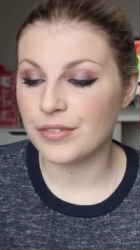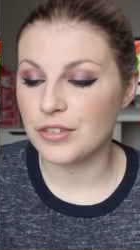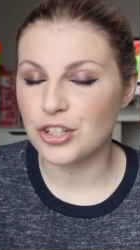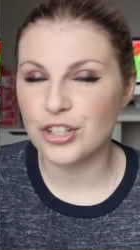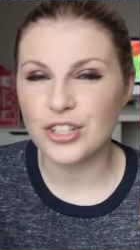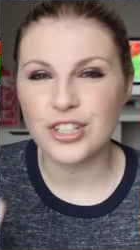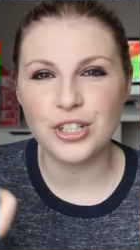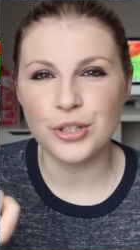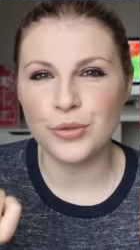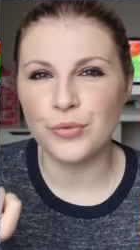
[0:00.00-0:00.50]

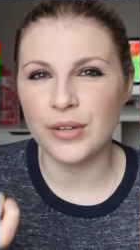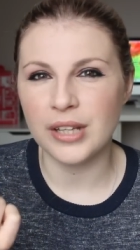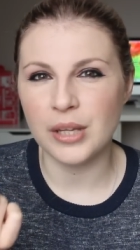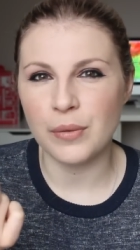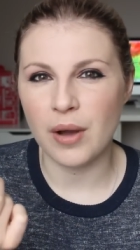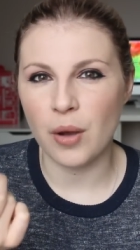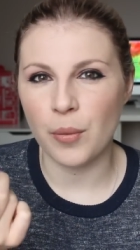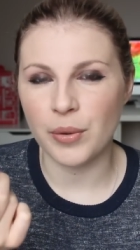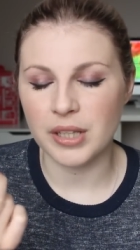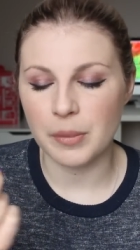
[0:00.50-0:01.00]
Just do really
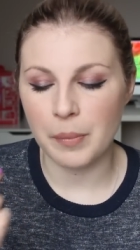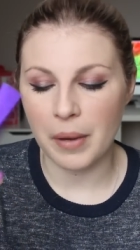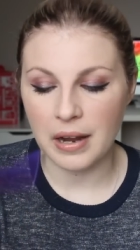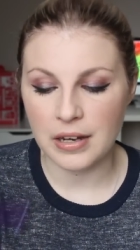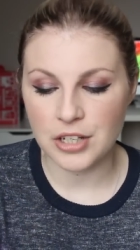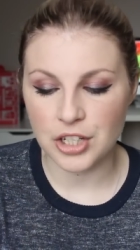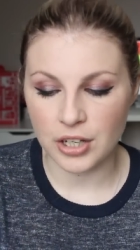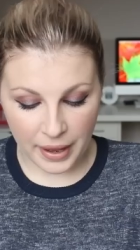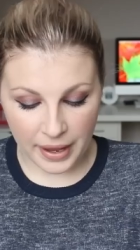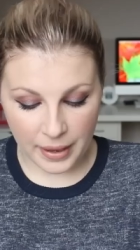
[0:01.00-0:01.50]
well with the
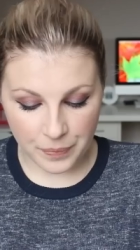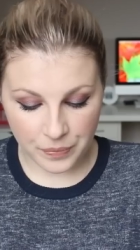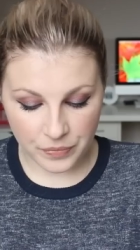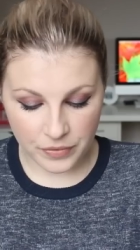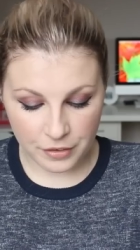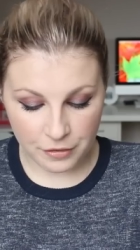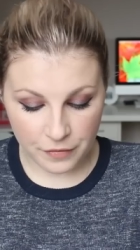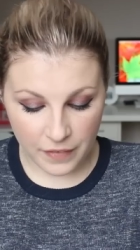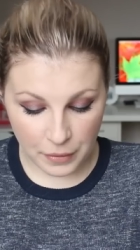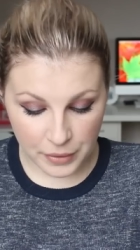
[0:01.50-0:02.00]
packaging. Okay.
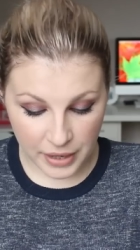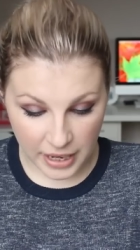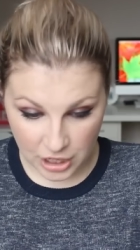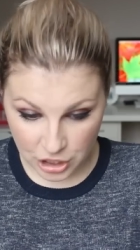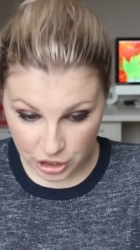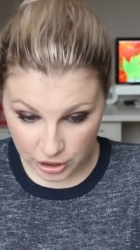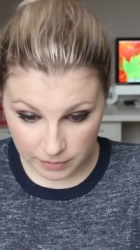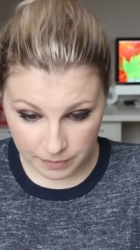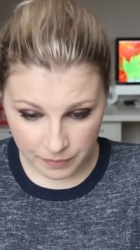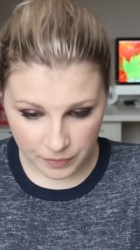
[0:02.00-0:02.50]

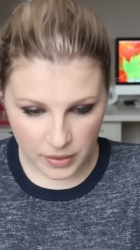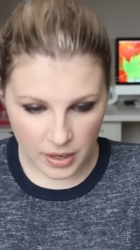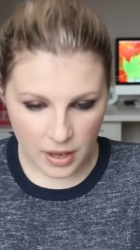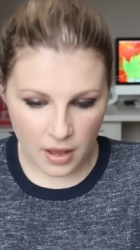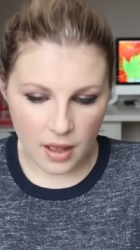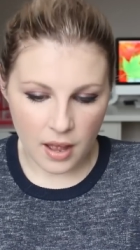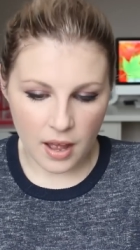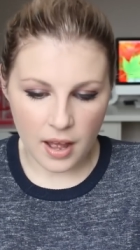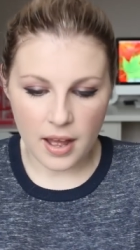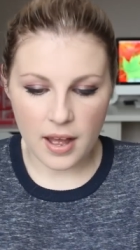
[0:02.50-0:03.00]
Foundation.
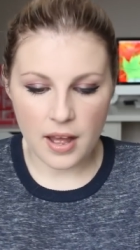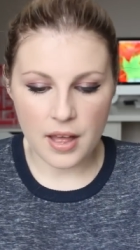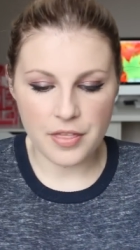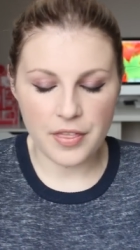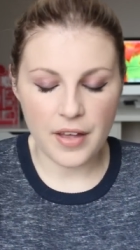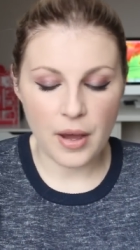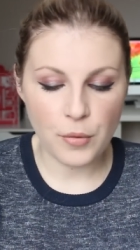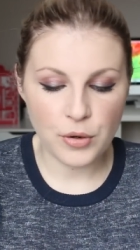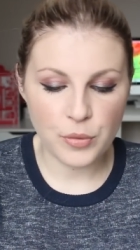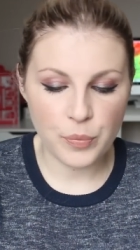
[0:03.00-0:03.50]

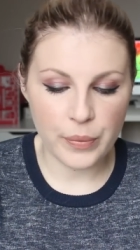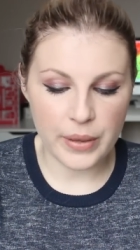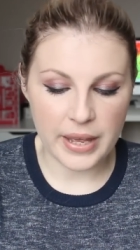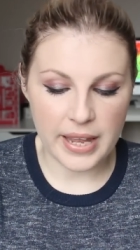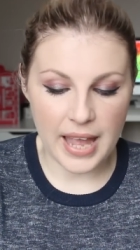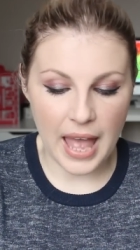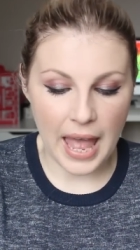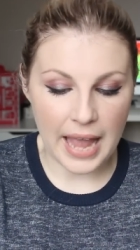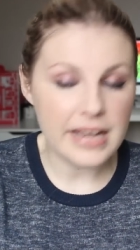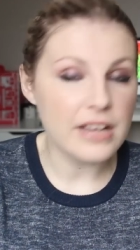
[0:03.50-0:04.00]
That would
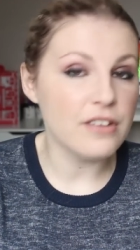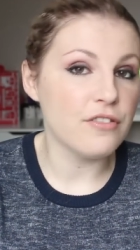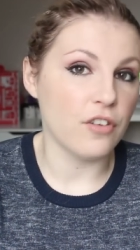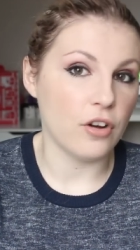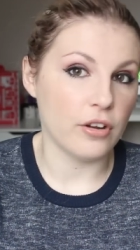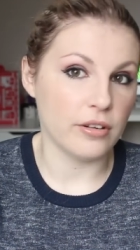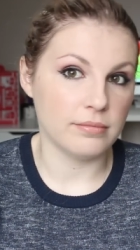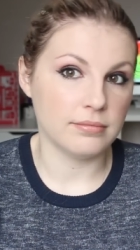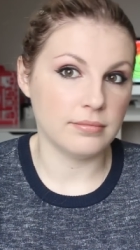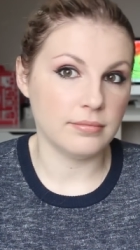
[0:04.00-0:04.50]
be
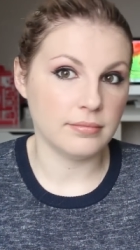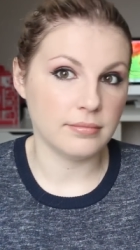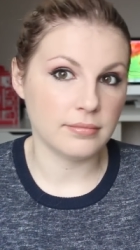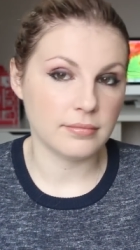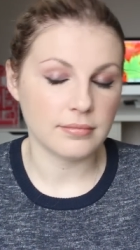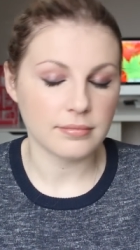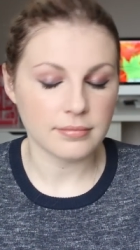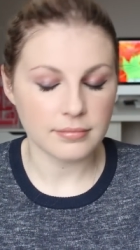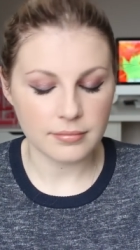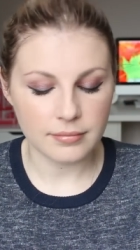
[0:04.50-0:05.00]
Ava.
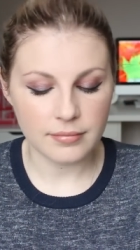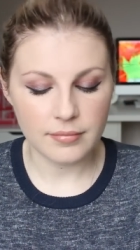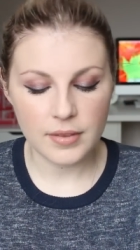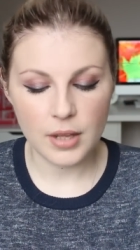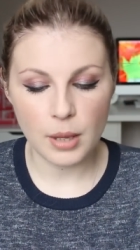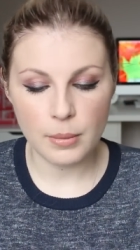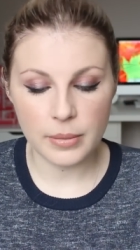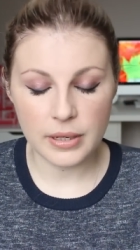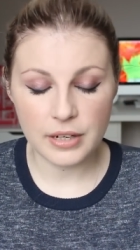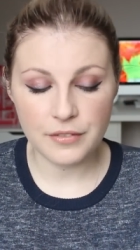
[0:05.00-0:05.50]

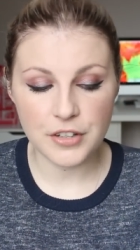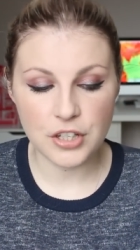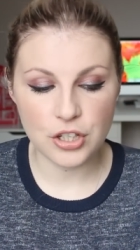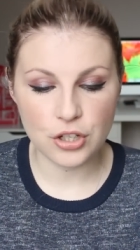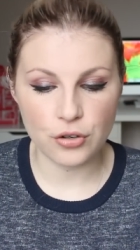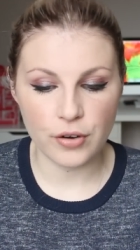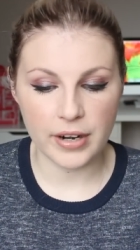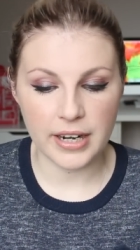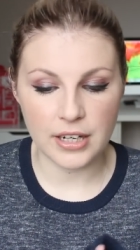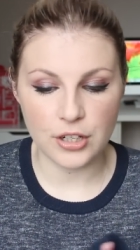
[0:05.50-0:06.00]
A bit of a
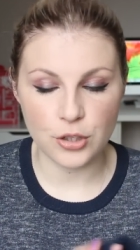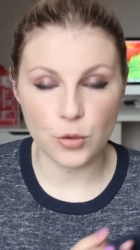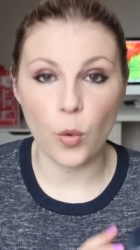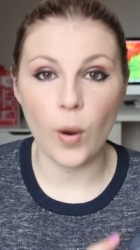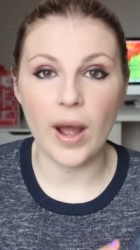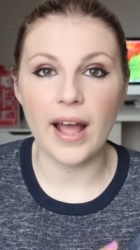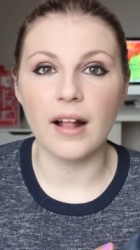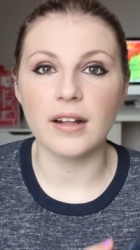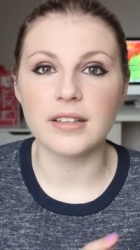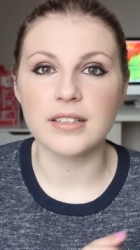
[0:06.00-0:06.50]
strange
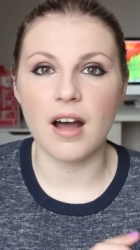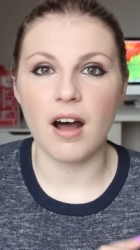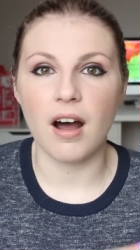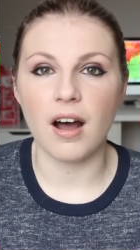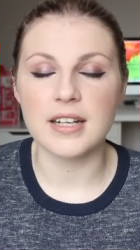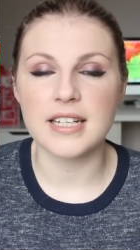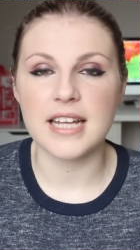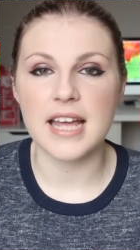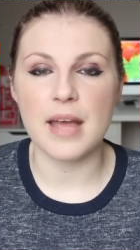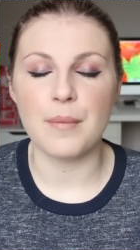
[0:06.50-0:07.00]
wild
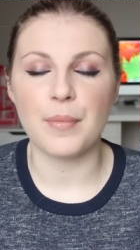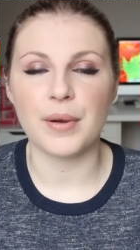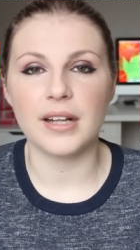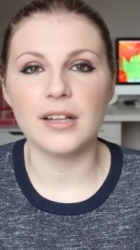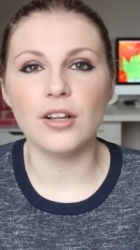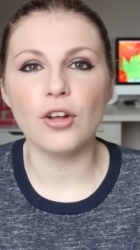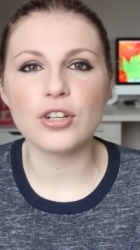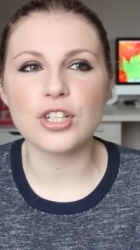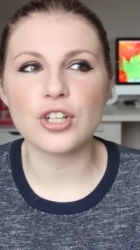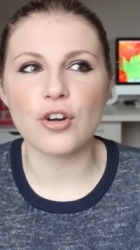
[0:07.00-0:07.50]
card here, but
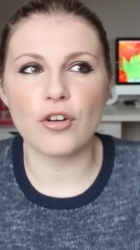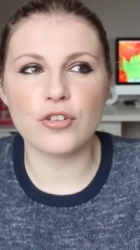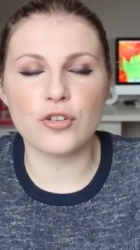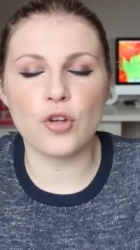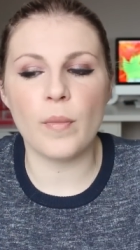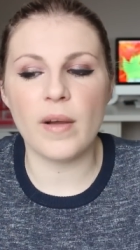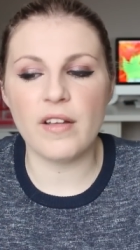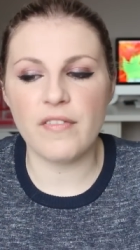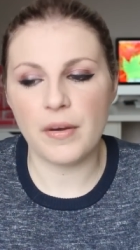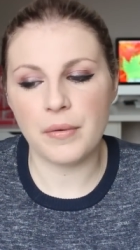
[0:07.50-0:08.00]
I looked across
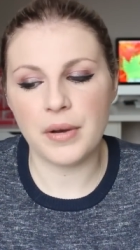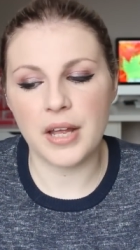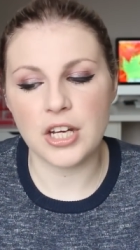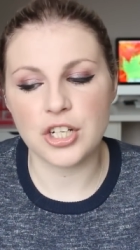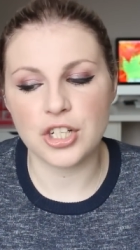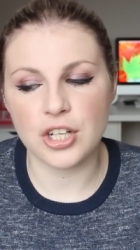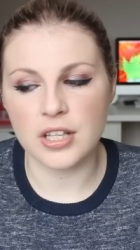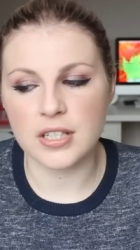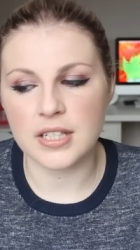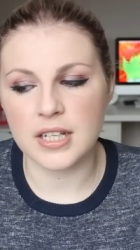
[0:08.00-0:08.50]
all my
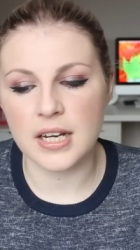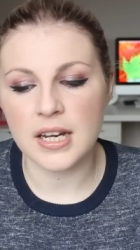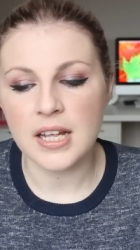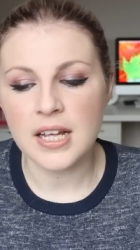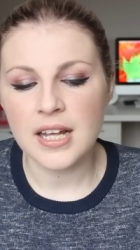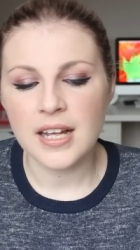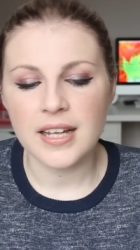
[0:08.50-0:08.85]
foundations and